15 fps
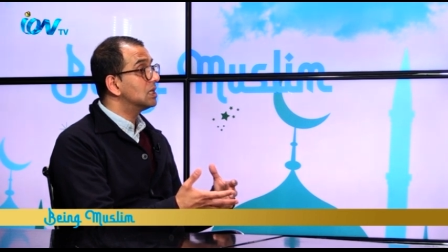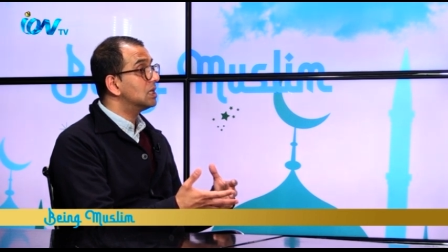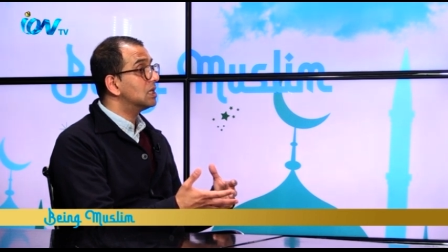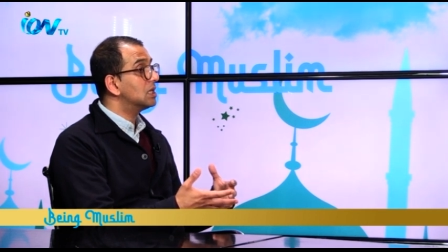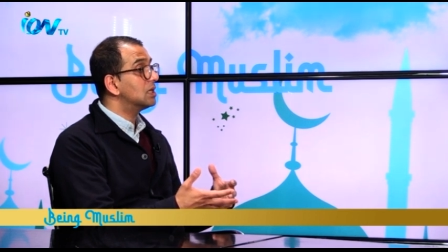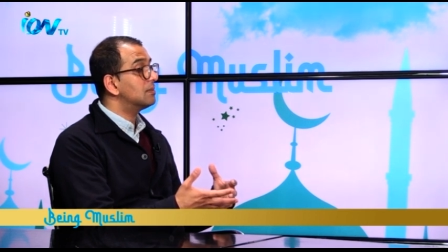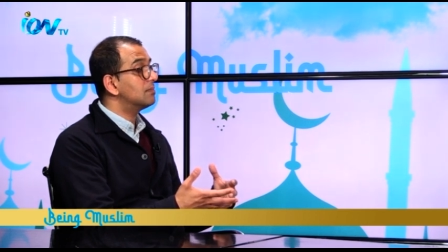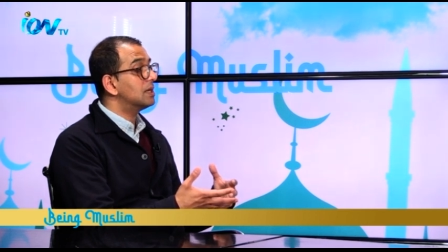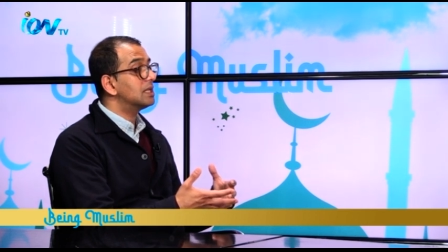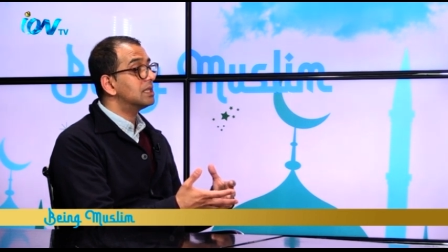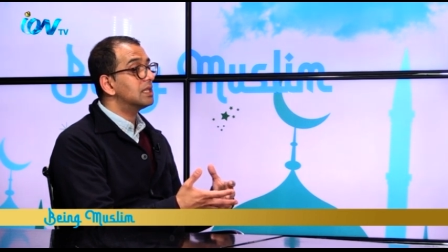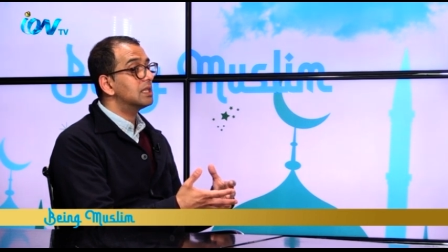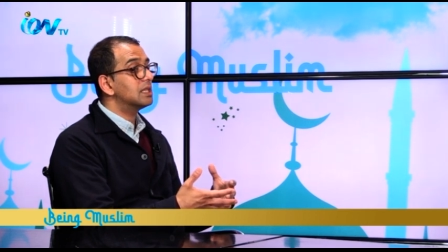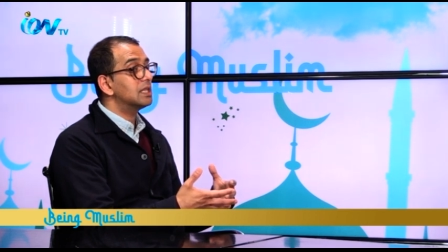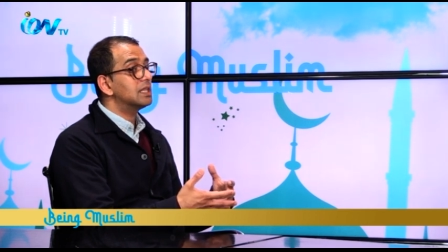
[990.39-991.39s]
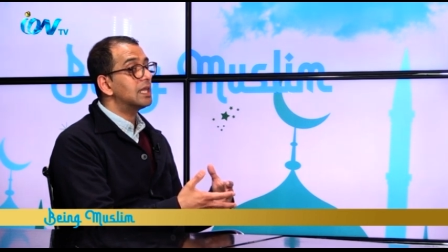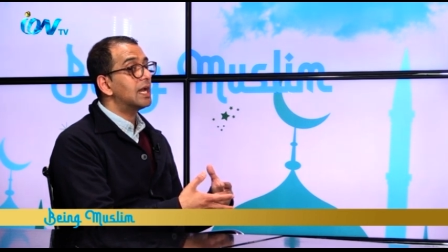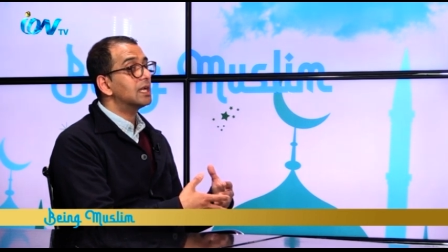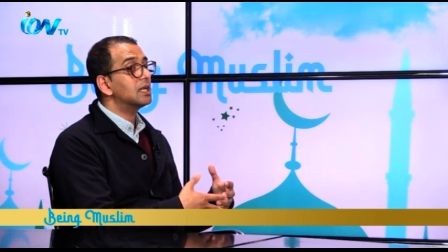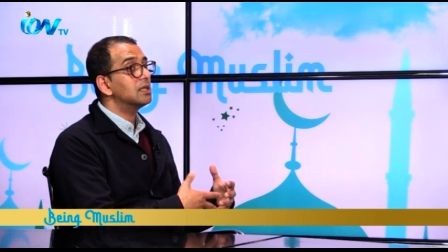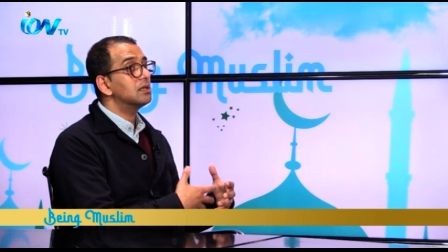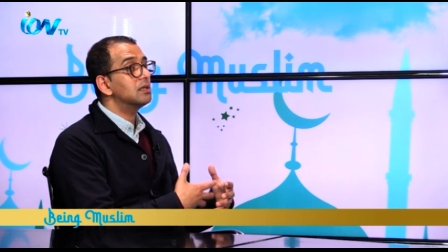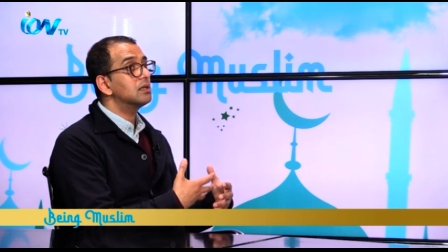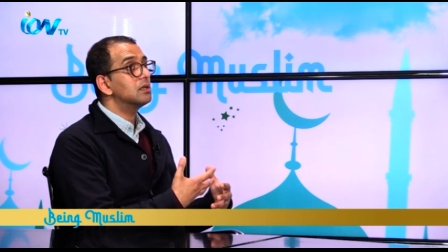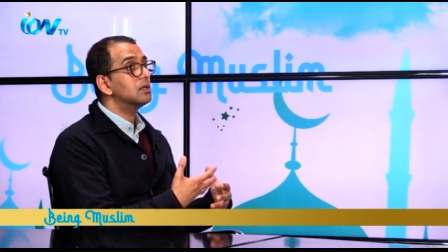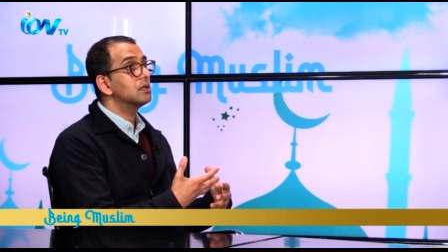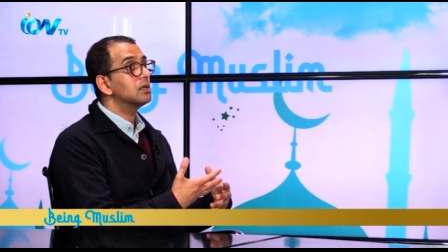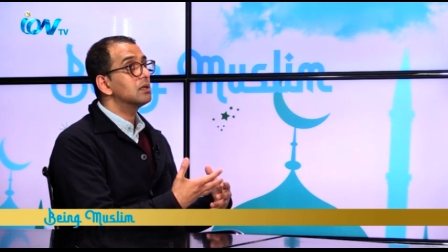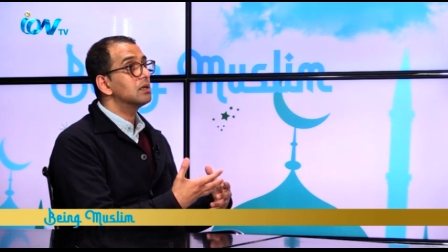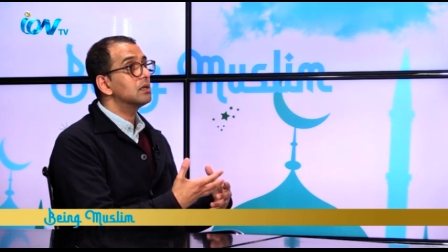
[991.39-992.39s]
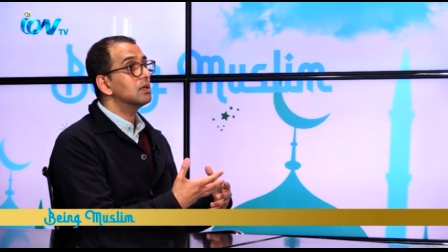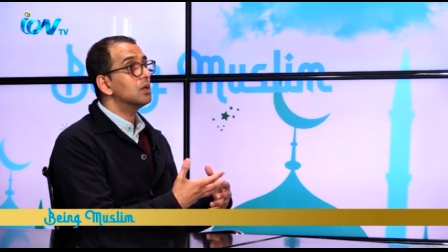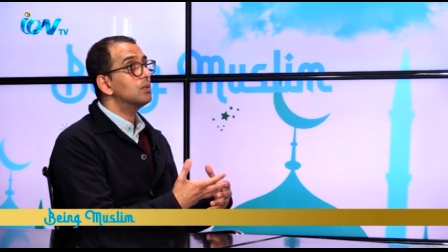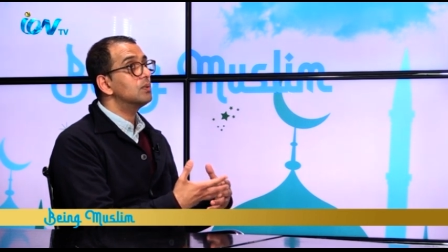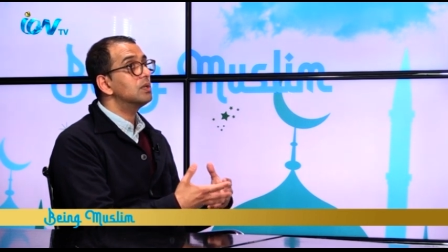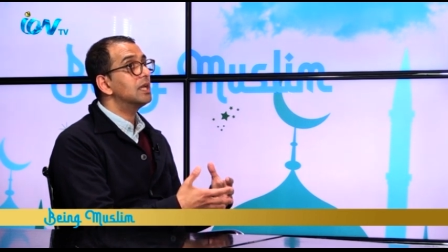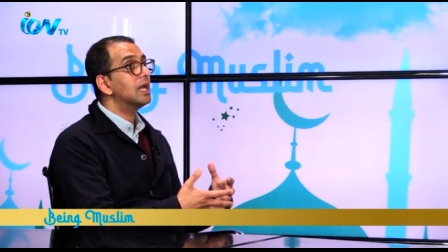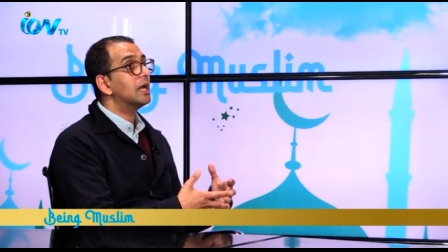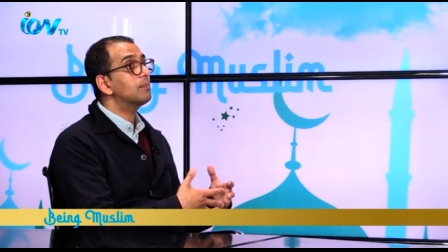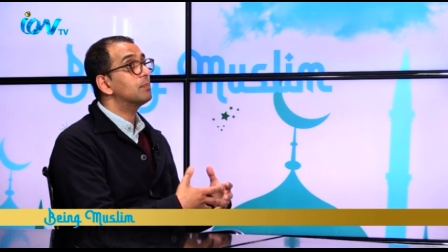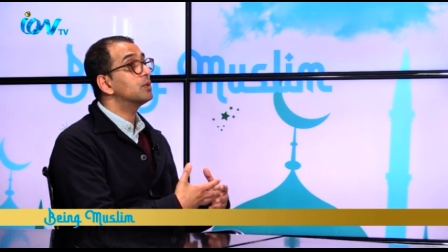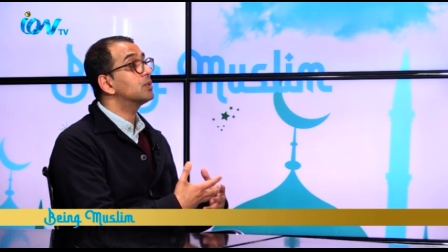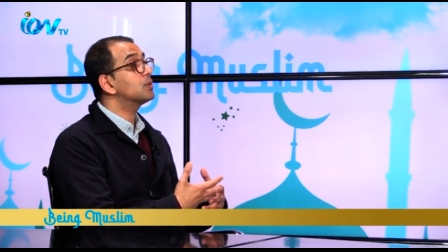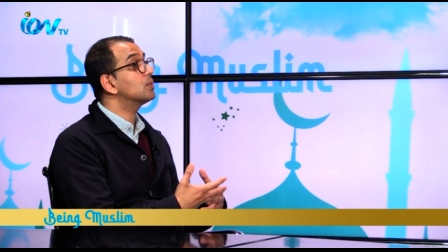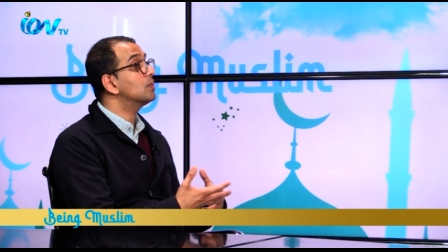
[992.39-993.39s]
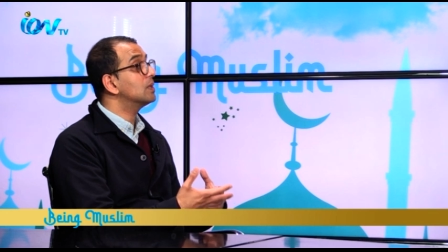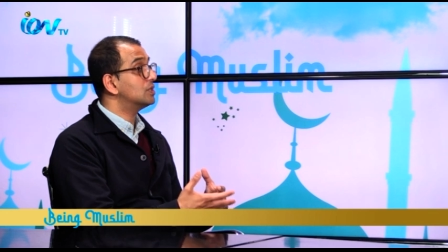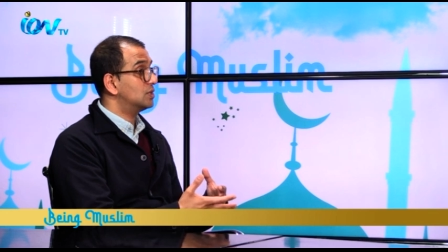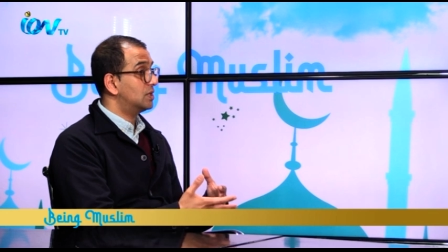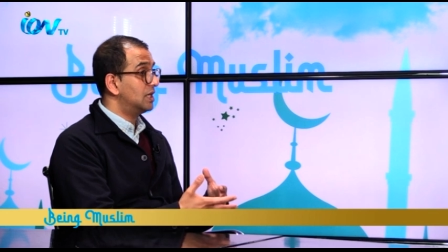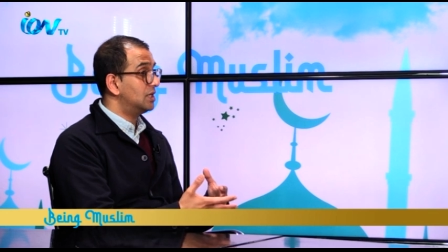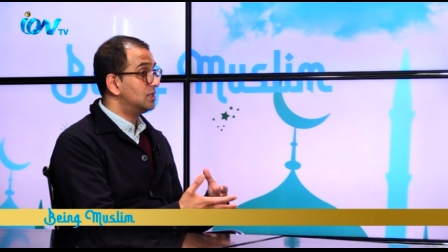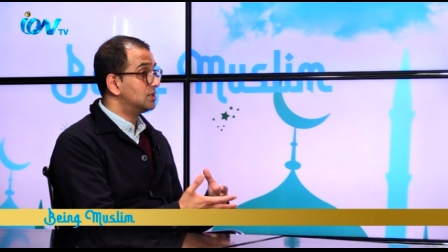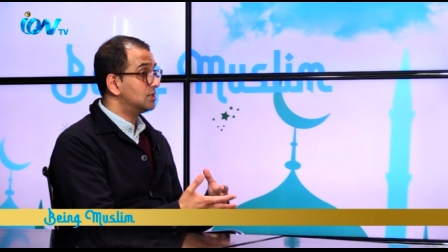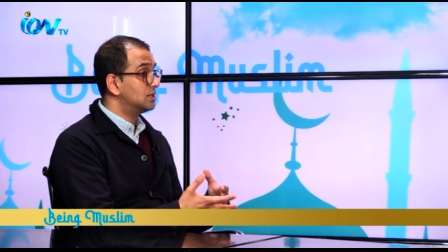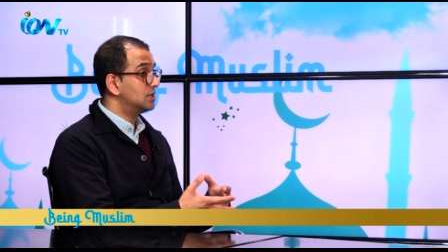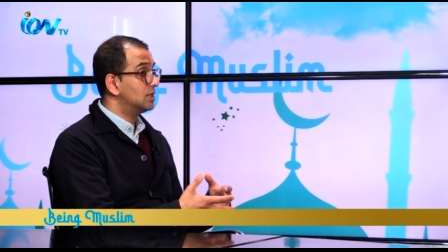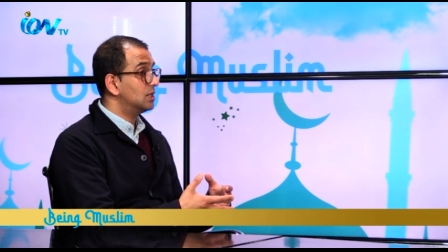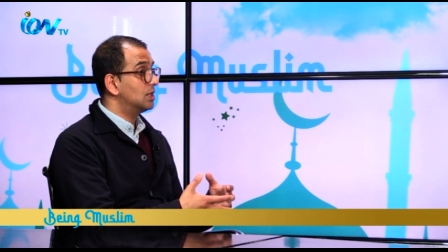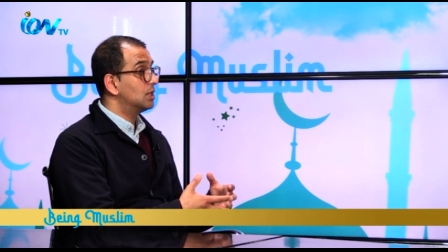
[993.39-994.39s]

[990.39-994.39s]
And that can only happen through education,